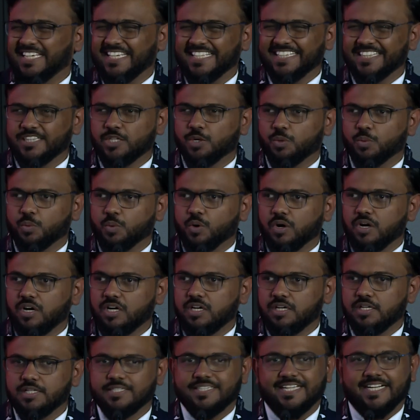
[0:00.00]
in the
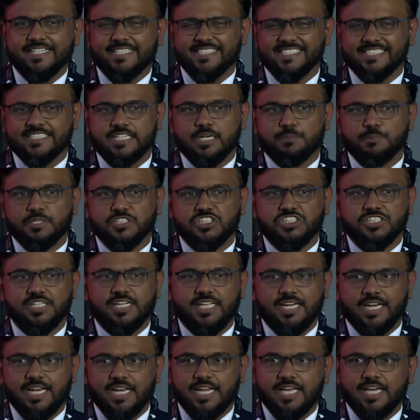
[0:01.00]
world that is
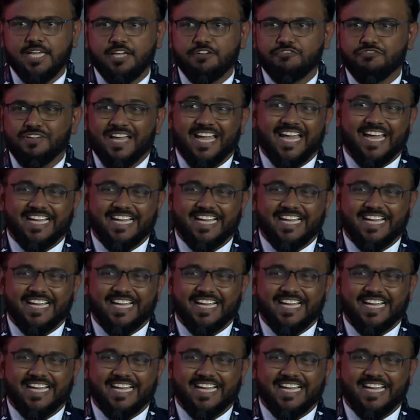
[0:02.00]
commercially live